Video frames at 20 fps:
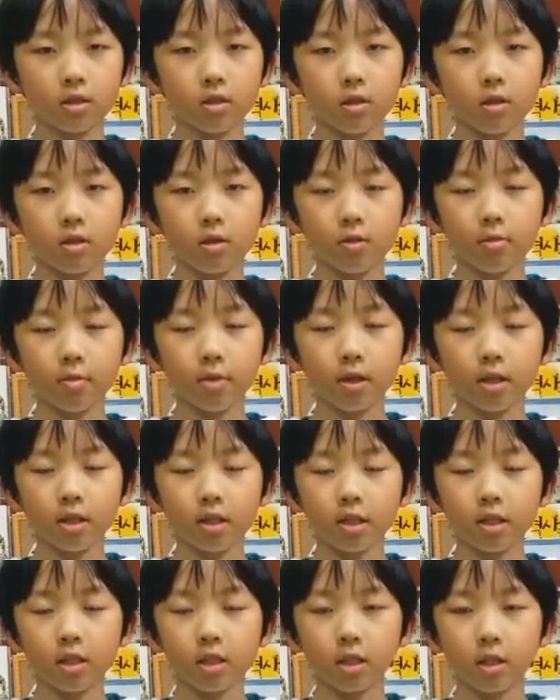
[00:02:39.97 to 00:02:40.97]
no
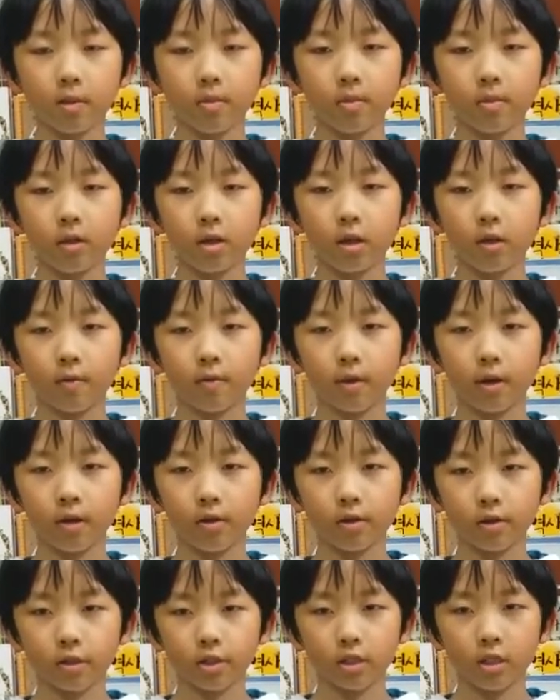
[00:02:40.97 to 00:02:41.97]
magic number of
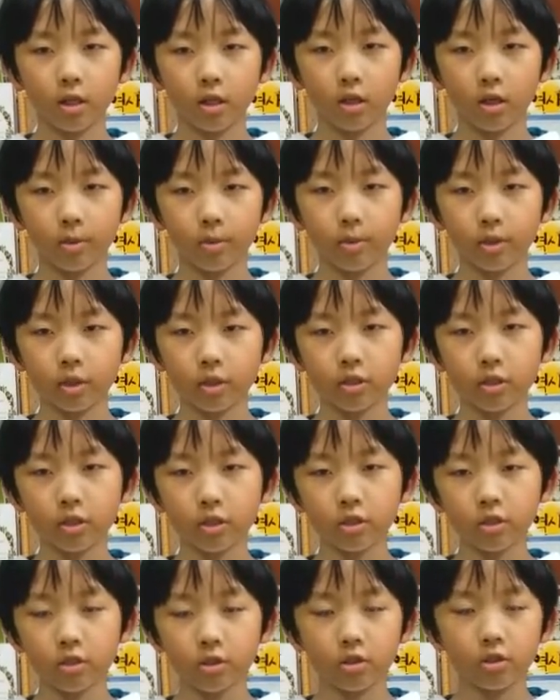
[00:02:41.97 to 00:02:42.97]
hours that a
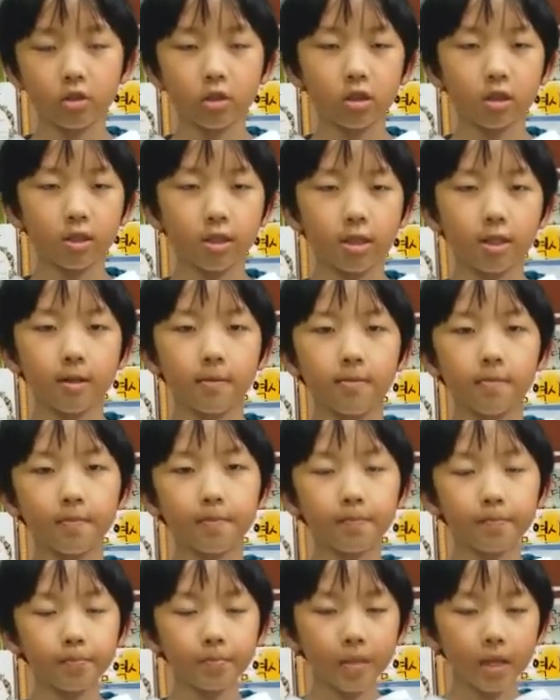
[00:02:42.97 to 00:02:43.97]
person should sleep.
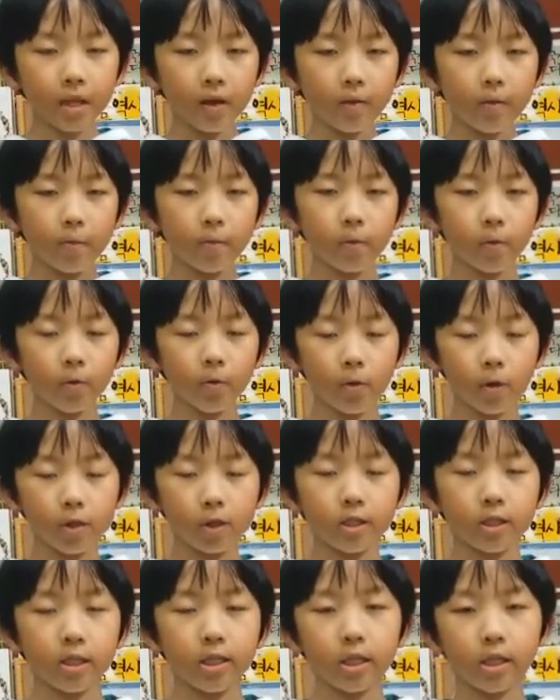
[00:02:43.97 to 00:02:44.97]
For
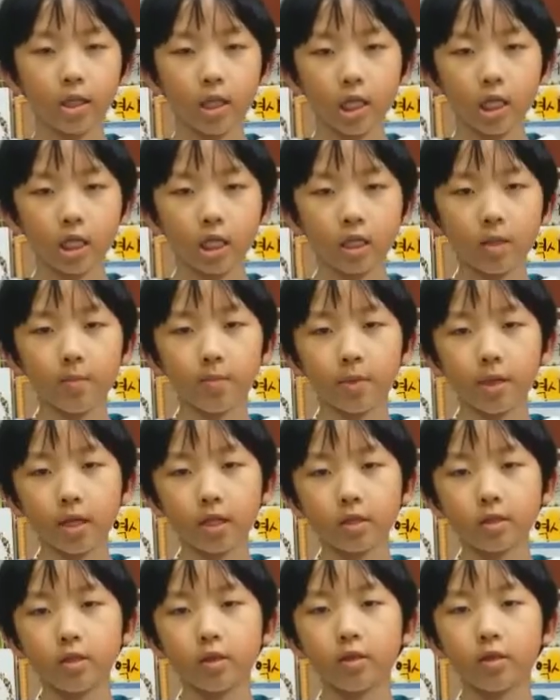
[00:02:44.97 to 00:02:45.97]
one thing, it
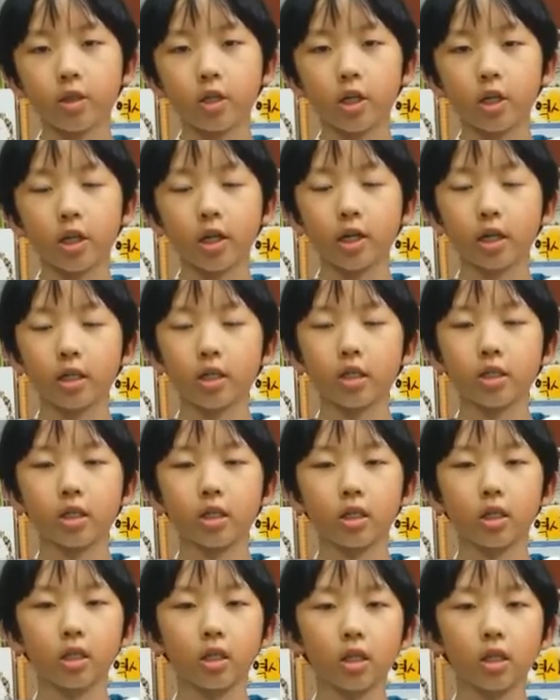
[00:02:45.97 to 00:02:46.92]
depends on your age.